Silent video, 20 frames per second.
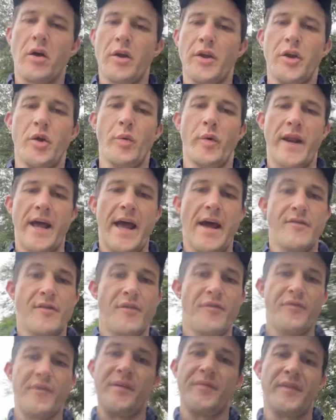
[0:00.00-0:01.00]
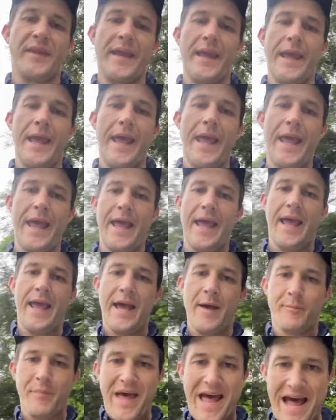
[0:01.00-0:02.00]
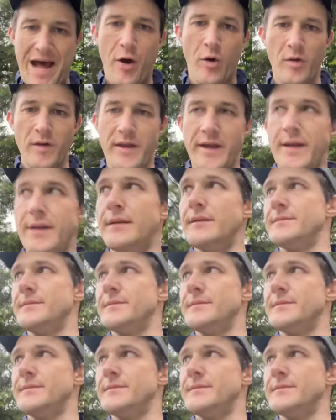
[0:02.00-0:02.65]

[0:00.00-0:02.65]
You would have a 50 amp outlet,